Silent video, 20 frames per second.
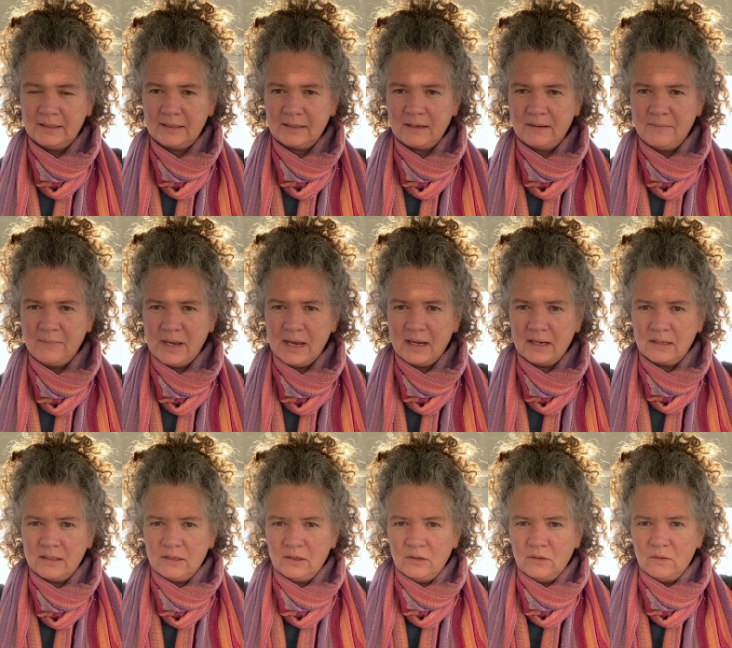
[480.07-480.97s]
come back
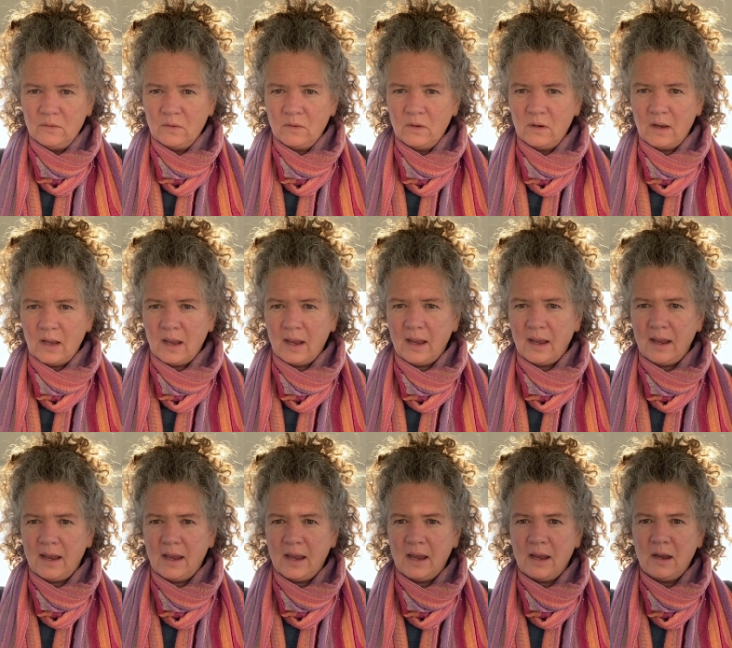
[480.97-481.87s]
to
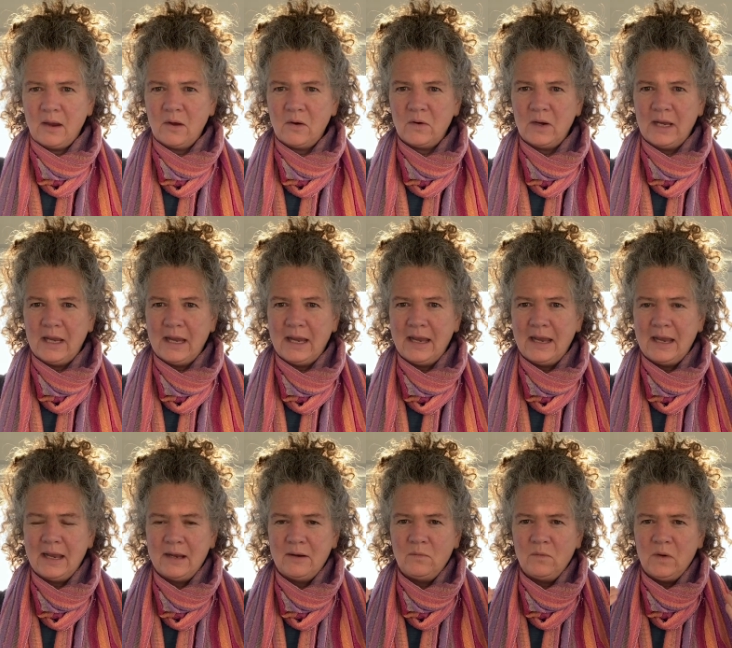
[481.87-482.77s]
how
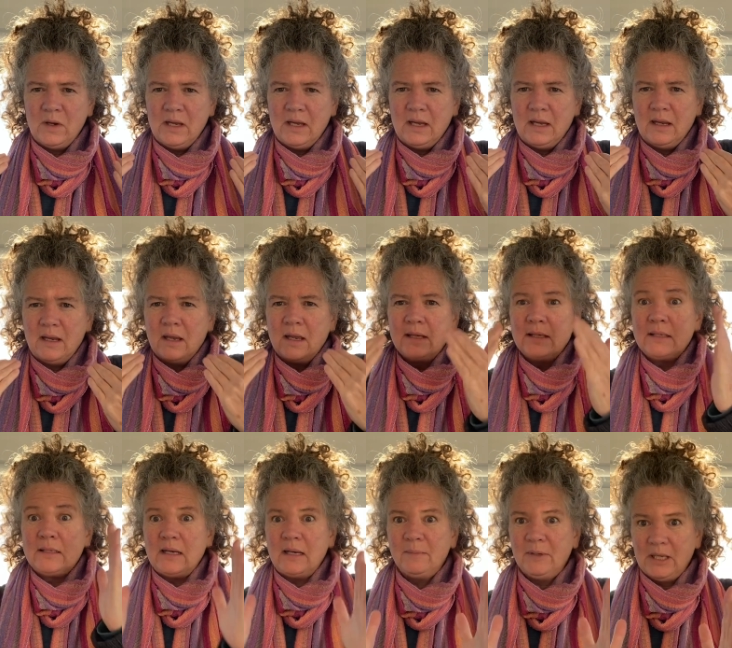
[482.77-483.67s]
can we
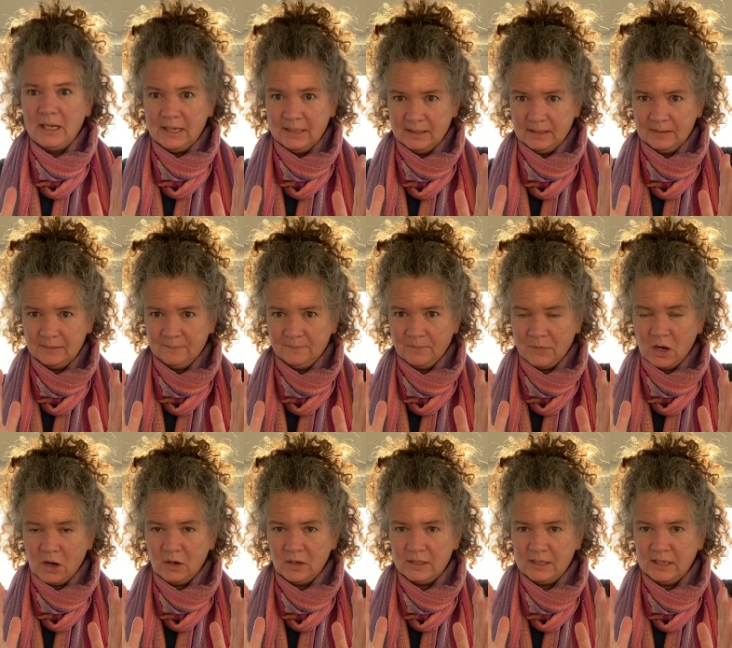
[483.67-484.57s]
stabilize
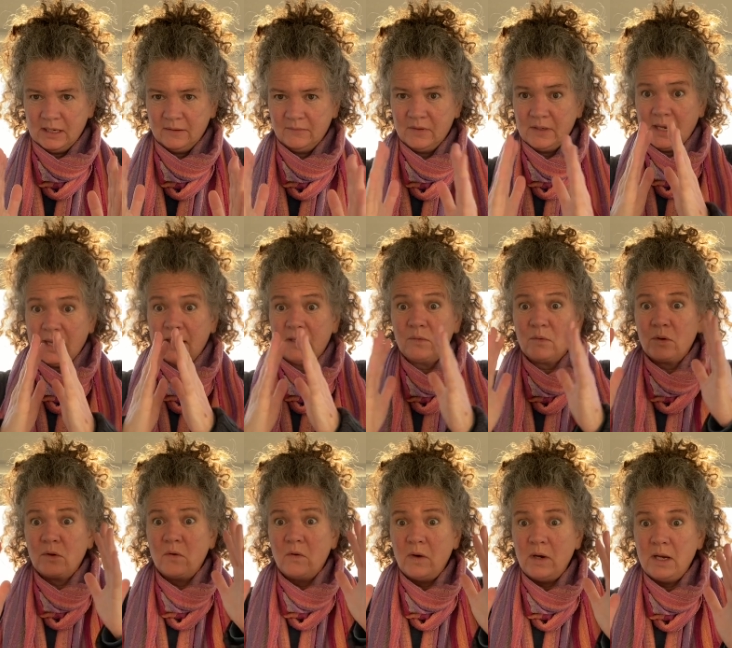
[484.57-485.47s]
ourselves as we're
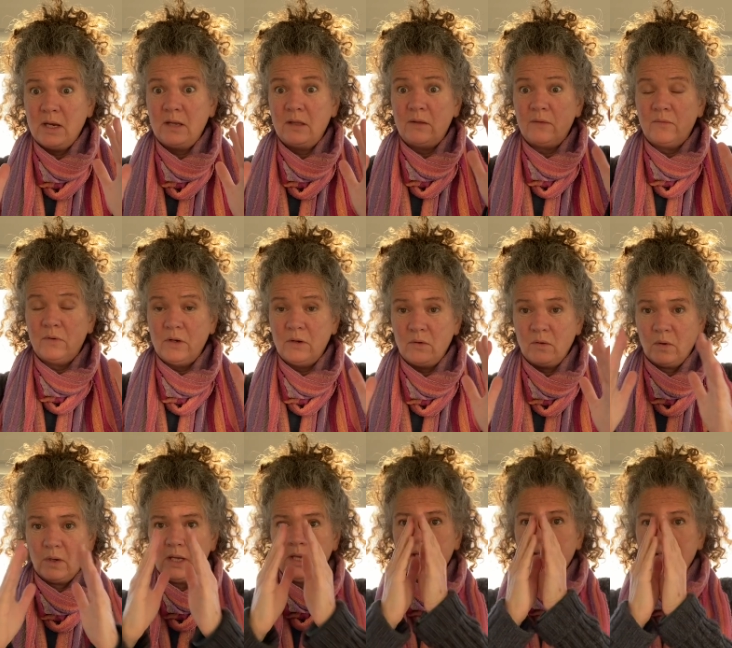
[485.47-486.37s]
going
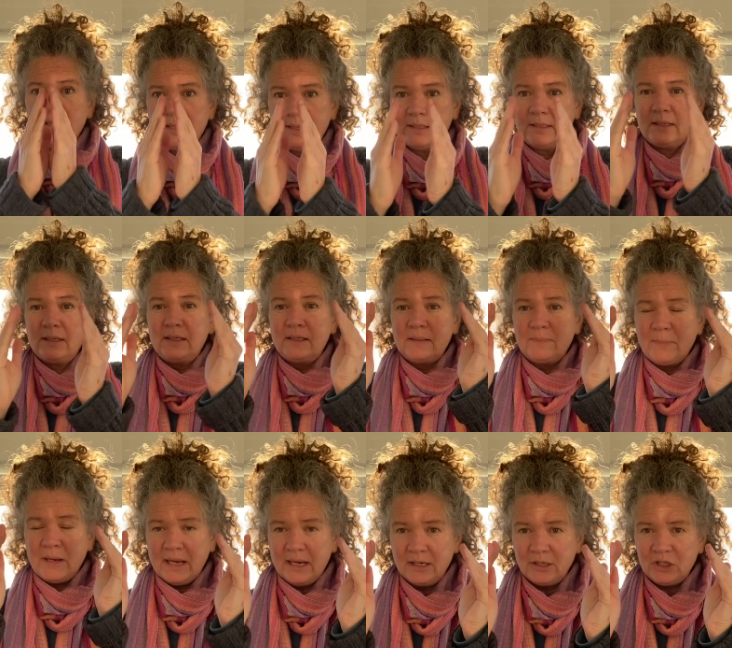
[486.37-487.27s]
through this
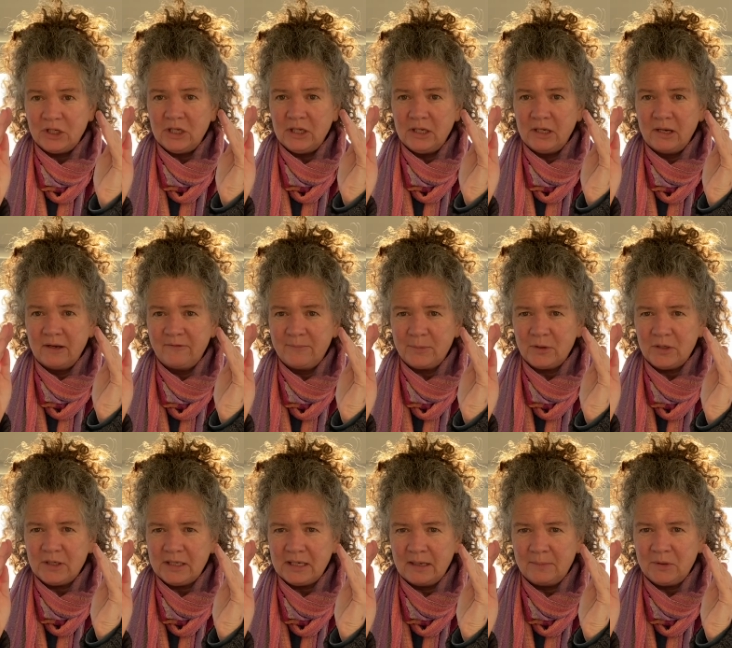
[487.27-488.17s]
expansion of
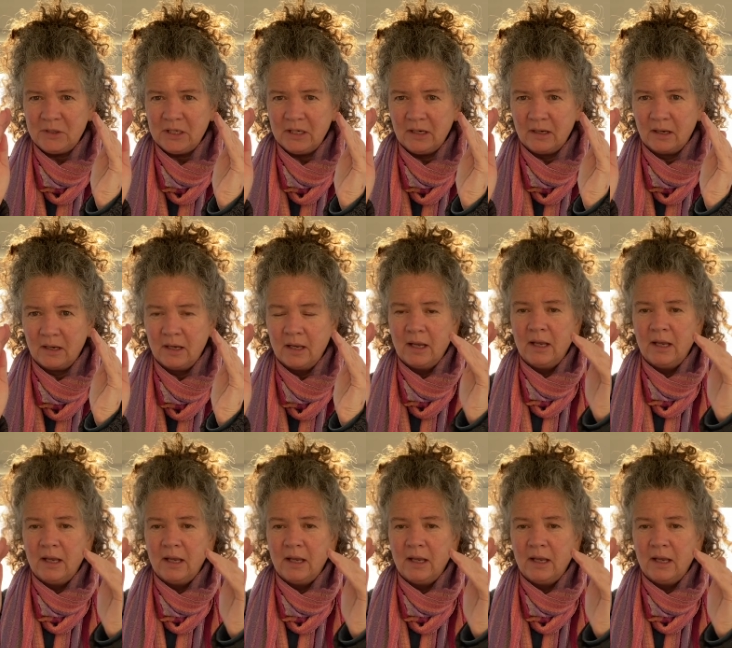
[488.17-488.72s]
perception,